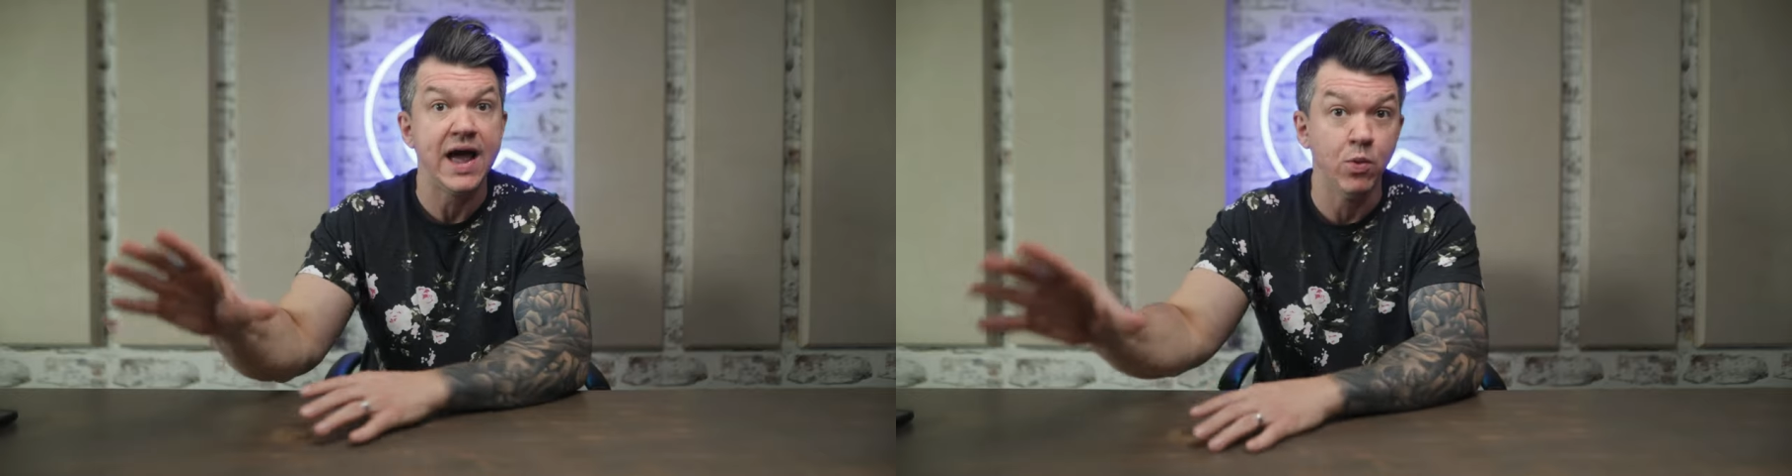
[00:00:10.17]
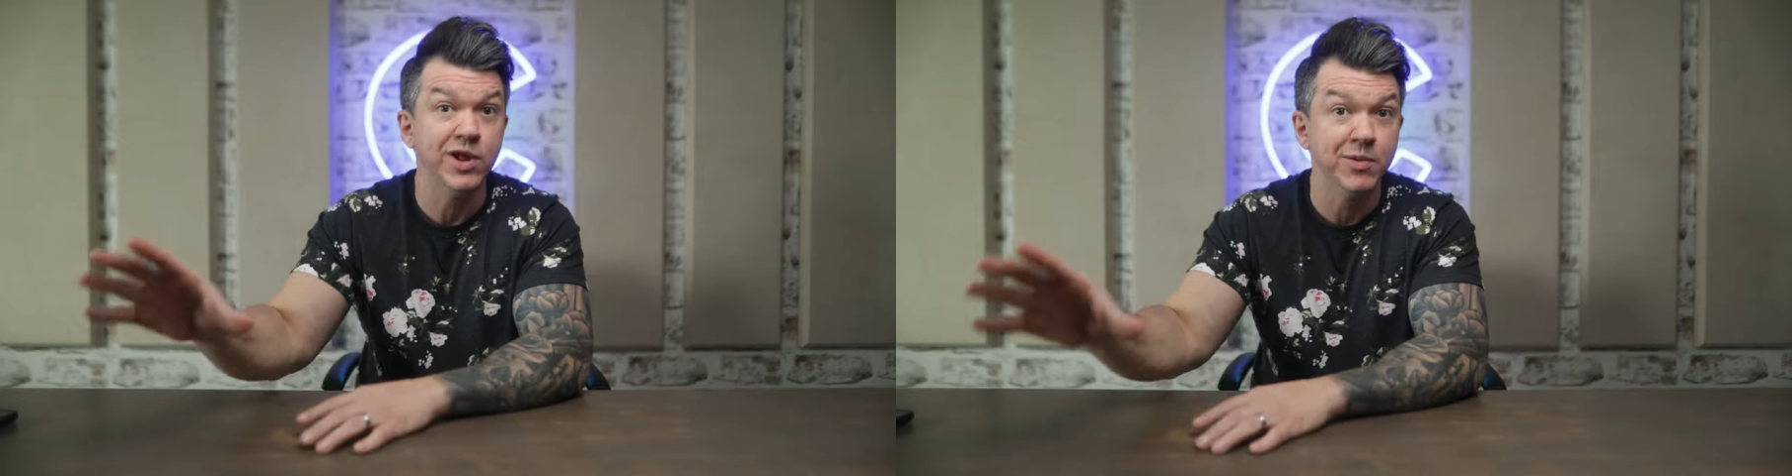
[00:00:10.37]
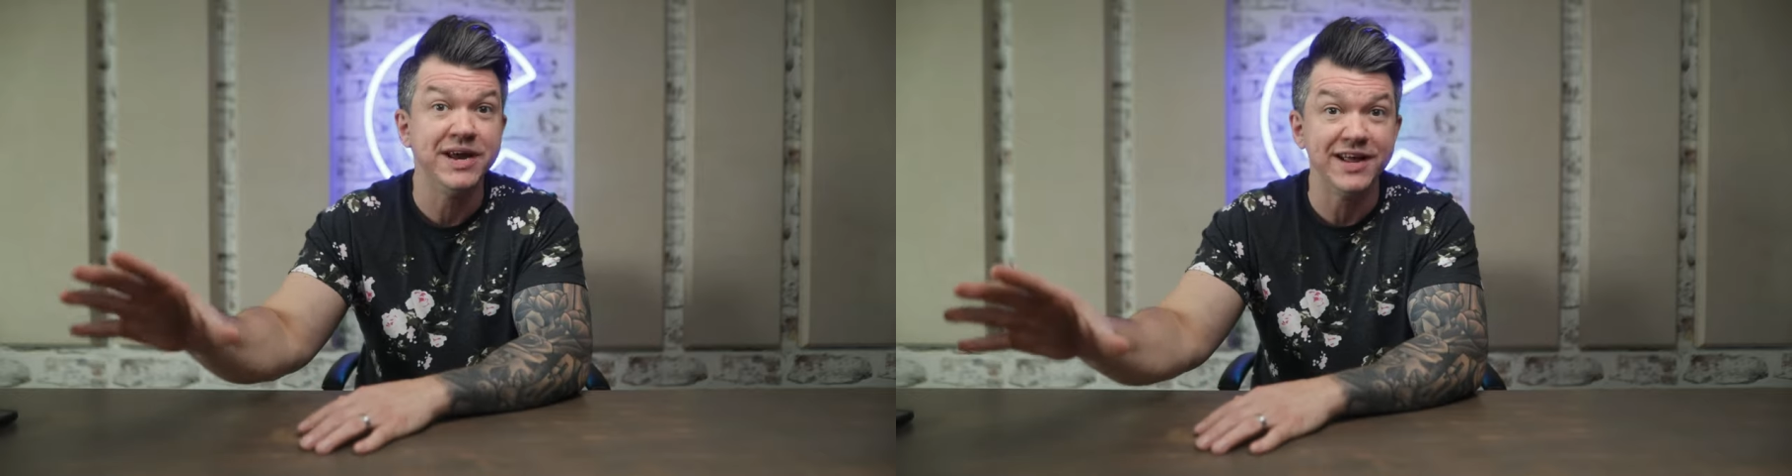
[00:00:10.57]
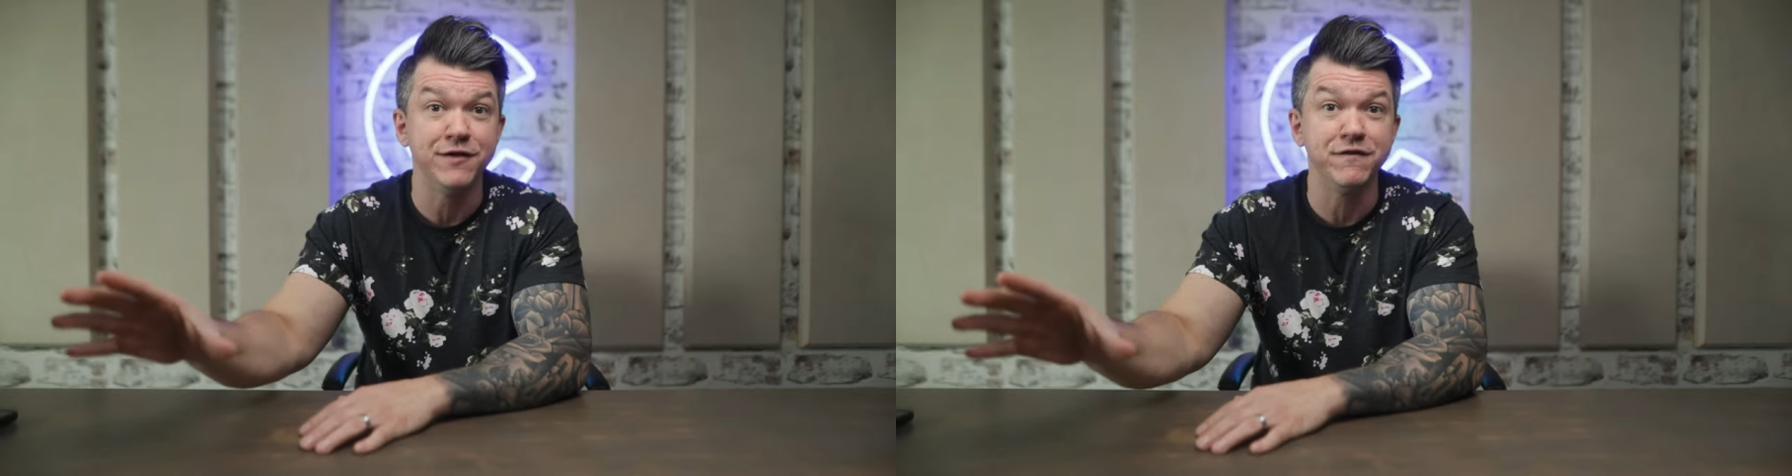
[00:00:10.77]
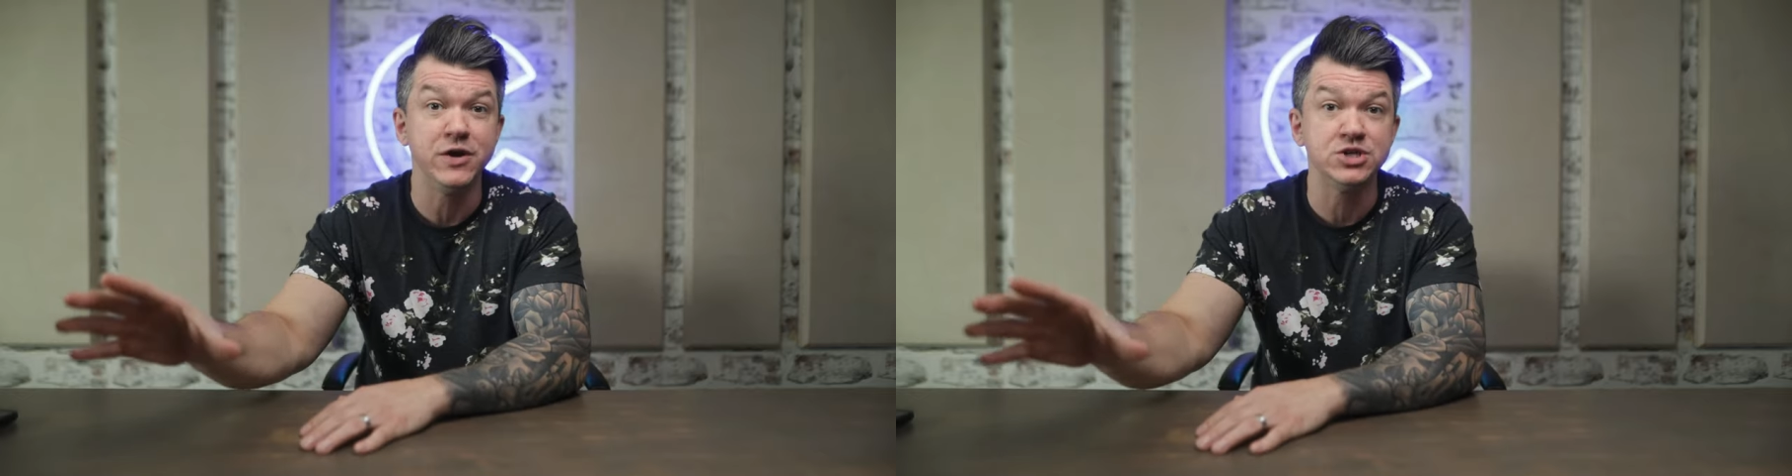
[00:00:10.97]
That will be
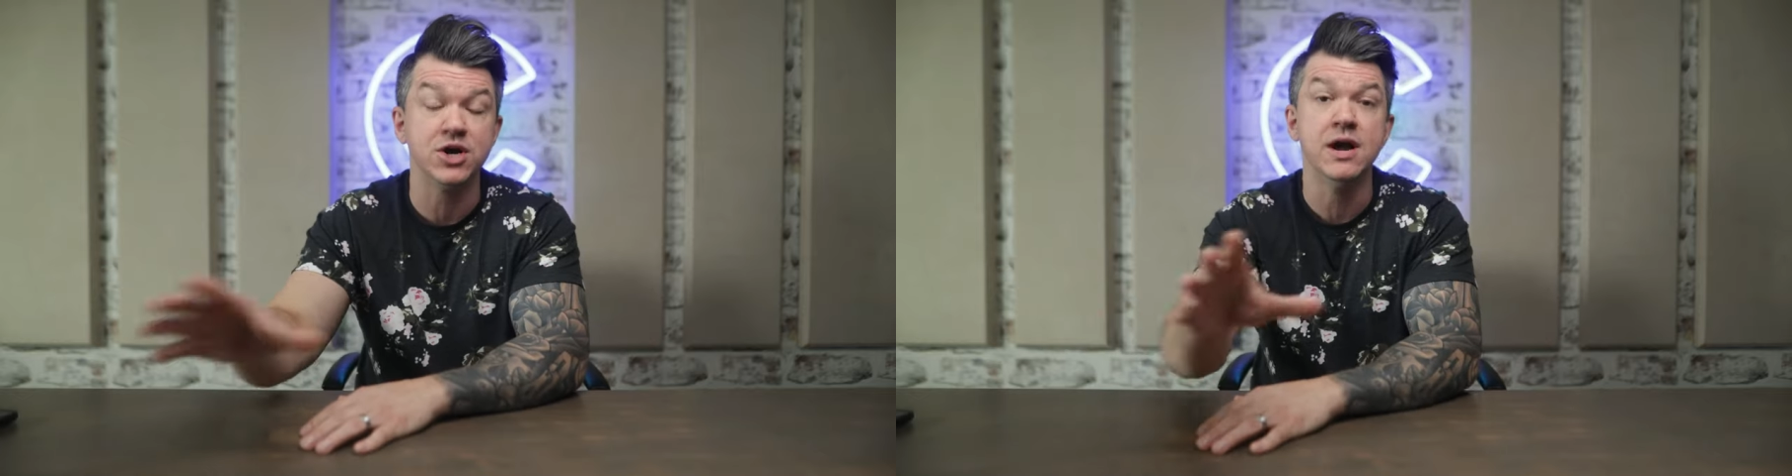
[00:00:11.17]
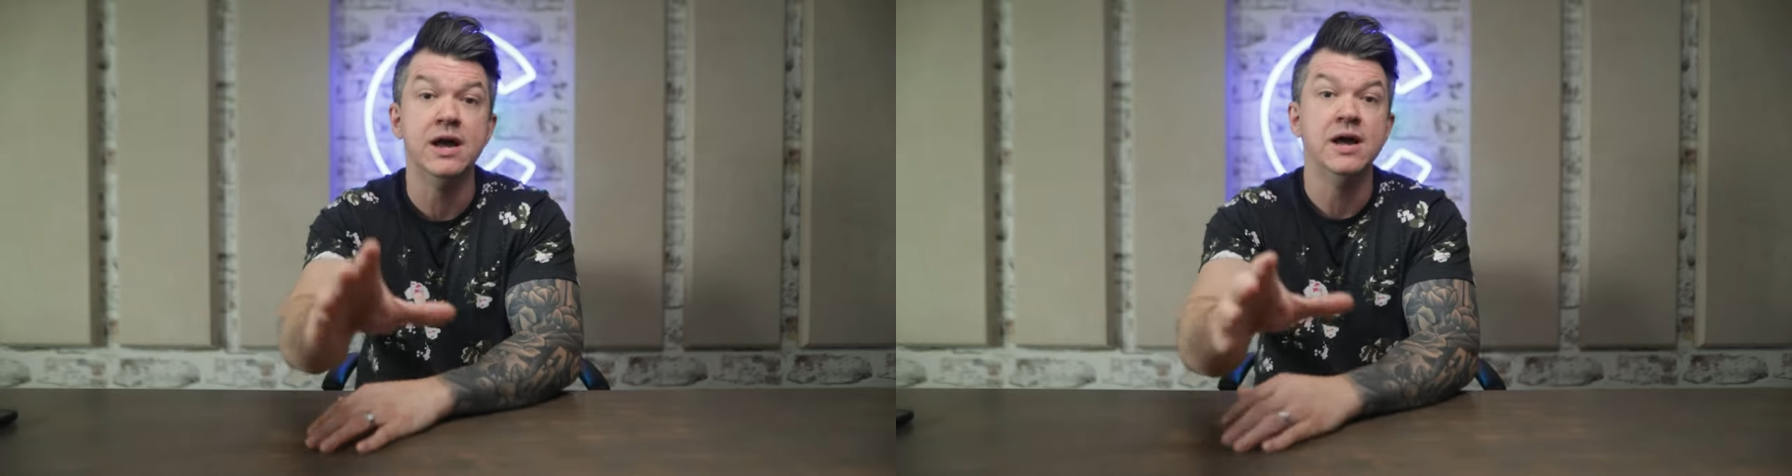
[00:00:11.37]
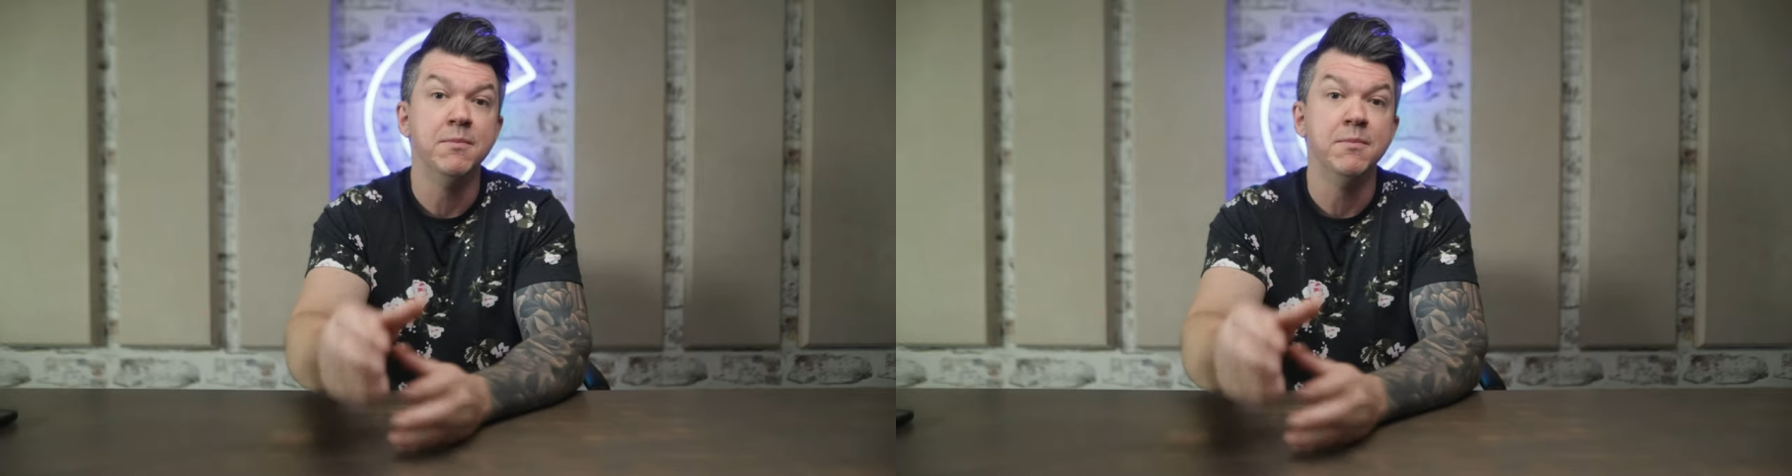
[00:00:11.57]
in the future.